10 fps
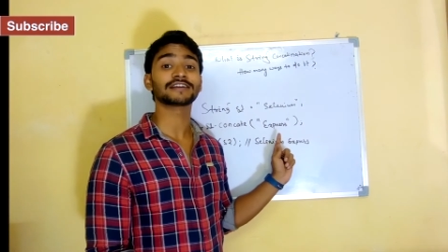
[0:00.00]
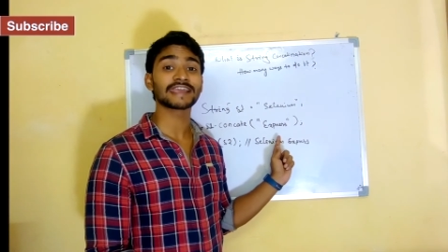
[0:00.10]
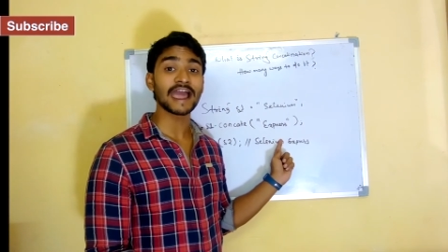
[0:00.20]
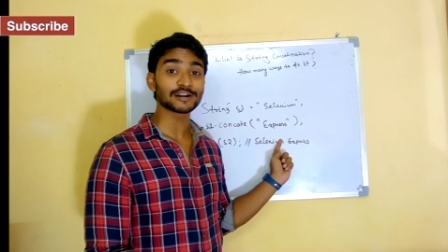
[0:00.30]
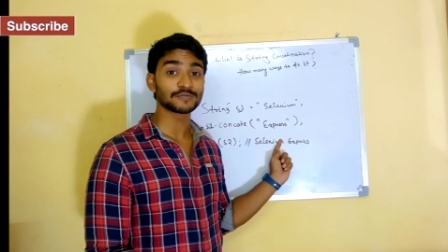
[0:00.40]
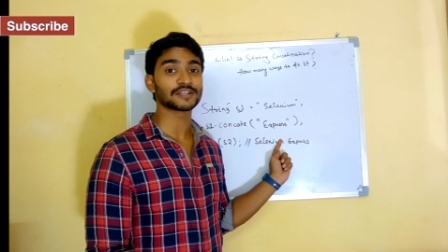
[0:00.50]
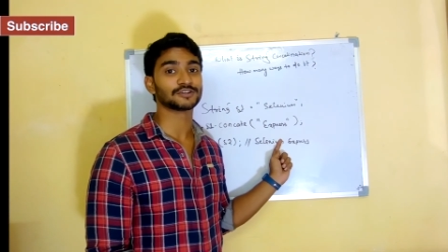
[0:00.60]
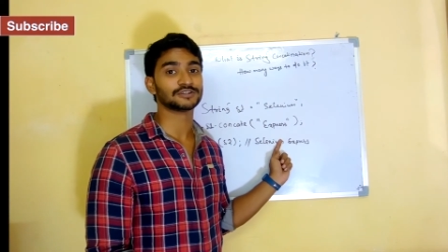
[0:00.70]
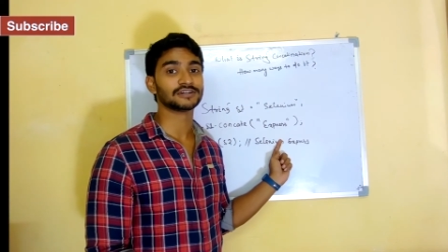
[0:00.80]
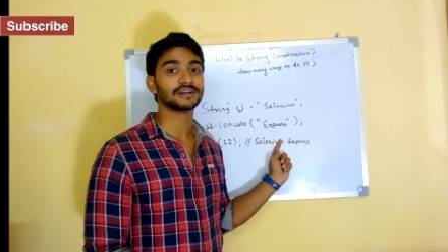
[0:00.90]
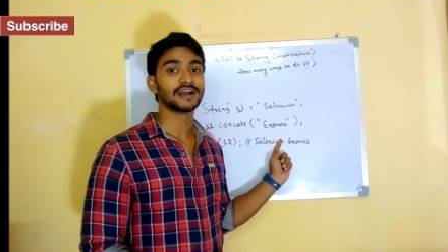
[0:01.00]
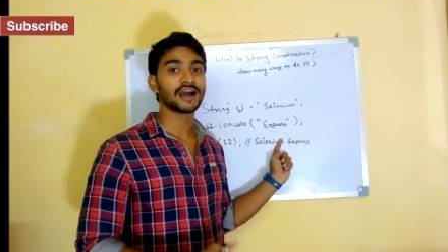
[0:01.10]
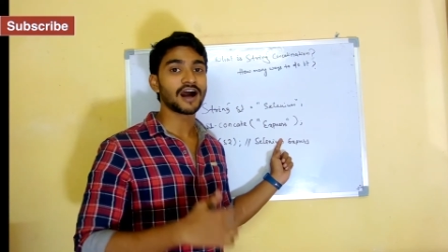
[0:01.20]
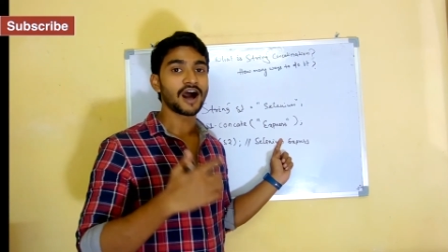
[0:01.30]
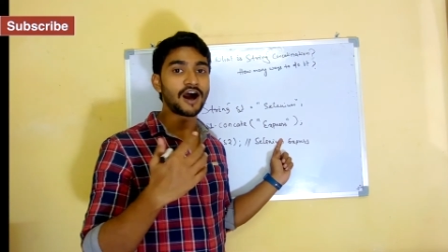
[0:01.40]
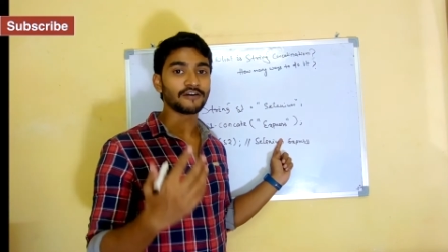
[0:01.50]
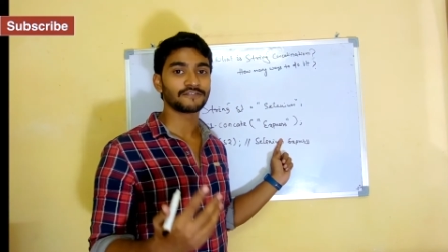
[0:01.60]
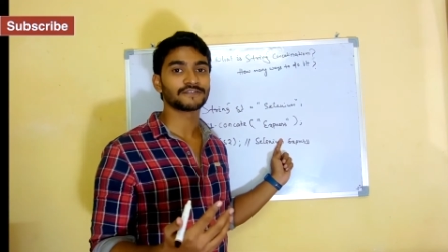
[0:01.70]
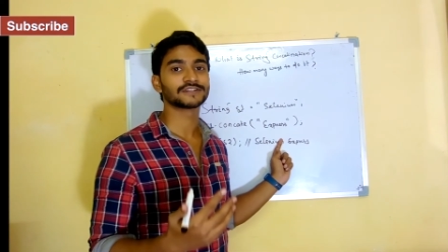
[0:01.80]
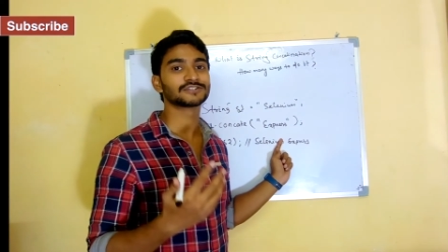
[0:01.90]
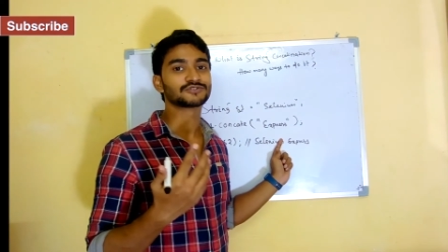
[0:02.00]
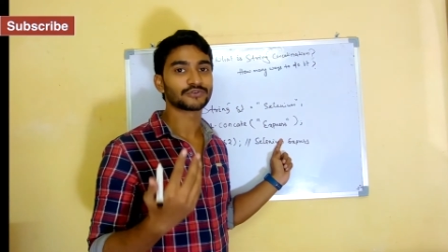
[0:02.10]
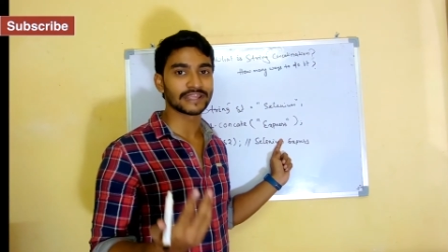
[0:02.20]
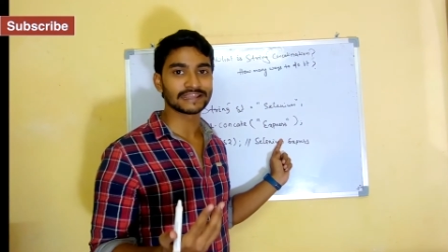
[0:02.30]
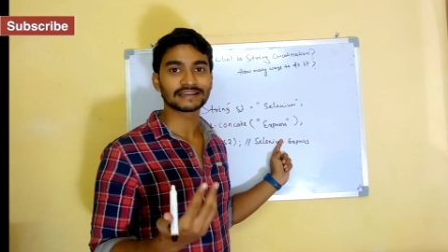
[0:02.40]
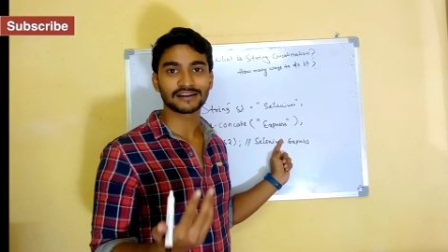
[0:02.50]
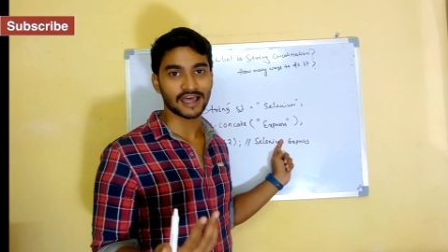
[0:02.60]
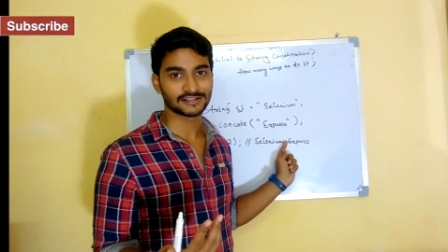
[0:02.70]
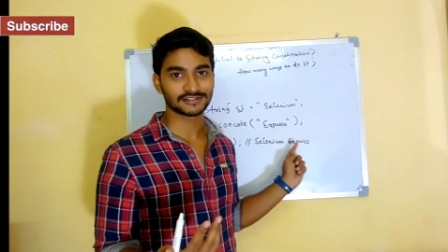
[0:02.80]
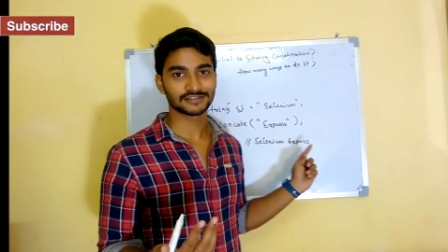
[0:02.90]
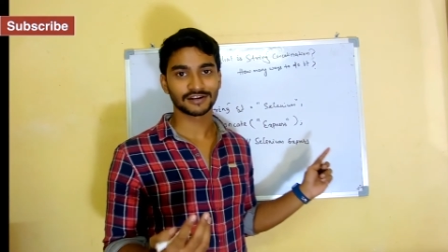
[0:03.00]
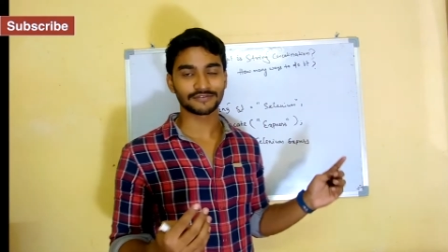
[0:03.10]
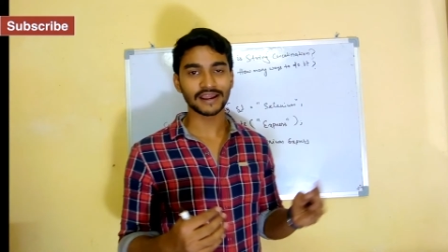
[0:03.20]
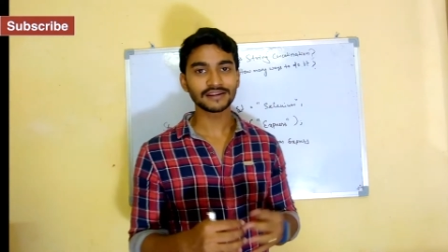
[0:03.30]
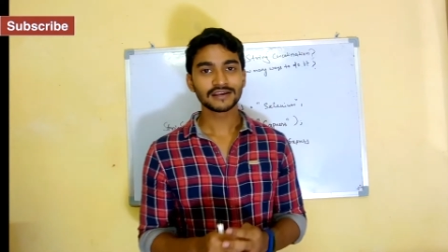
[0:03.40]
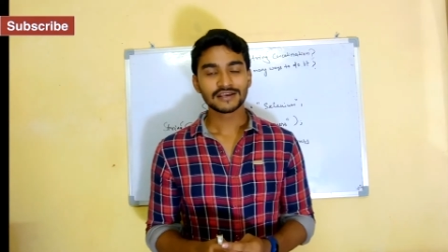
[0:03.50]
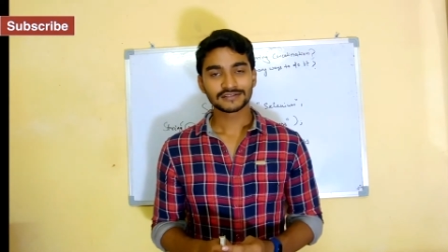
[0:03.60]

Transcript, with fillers: concat method of string class. All right.